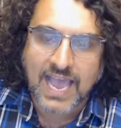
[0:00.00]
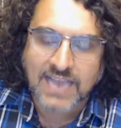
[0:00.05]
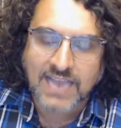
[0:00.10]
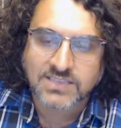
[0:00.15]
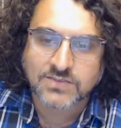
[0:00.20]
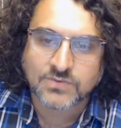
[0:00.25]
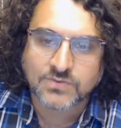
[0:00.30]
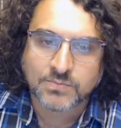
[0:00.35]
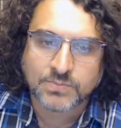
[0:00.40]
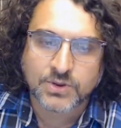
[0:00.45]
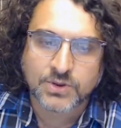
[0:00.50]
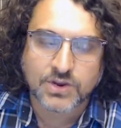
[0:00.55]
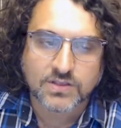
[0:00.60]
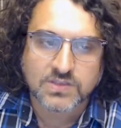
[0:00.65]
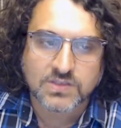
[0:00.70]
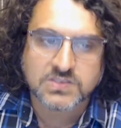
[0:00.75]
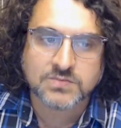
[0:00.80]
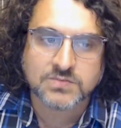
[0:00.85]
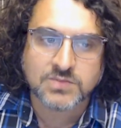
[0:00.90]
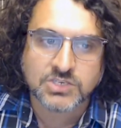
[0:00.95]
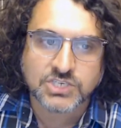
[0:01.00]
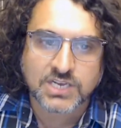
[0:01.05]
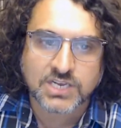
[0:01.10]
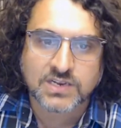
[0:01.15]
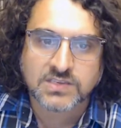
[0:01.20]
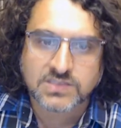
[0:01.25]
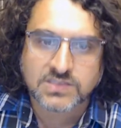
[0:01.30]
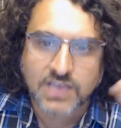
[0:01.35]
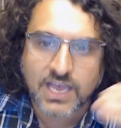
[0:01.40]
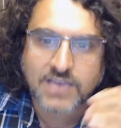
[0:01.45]
act of imperialism and
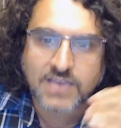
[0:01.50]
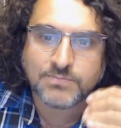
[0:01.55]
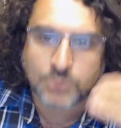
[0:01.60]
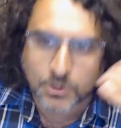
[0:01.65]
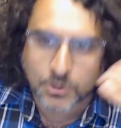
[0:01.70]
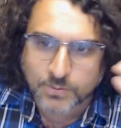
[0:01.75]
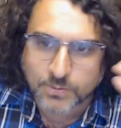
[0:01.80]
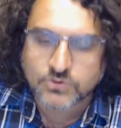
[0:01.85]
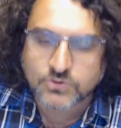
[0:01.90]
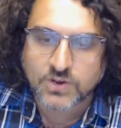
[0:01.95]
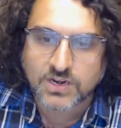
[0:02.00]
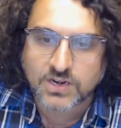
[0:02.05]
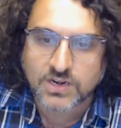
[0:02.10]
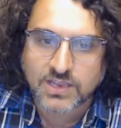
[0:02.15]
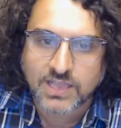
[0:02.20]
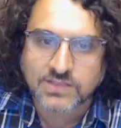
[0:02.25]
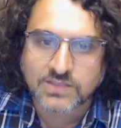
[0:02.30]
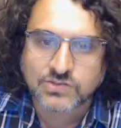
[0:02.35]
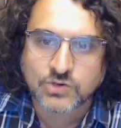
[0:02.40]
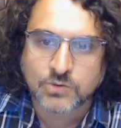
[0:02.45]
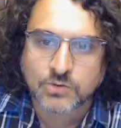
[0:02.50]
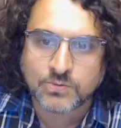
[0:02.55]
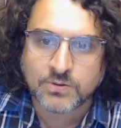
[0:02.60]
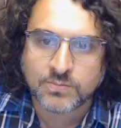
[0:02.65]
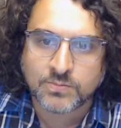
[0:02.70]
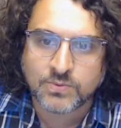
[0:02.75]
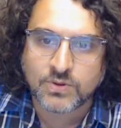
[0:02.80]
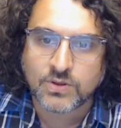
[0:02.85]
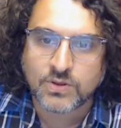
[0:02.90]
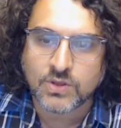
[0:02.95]
genocide perpetrated against your
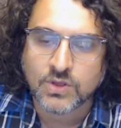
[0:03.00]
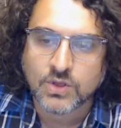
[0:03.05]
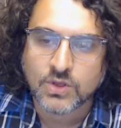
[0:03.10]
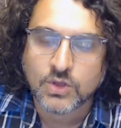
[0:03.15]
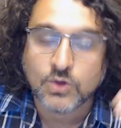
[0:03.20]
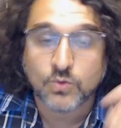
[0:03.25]
people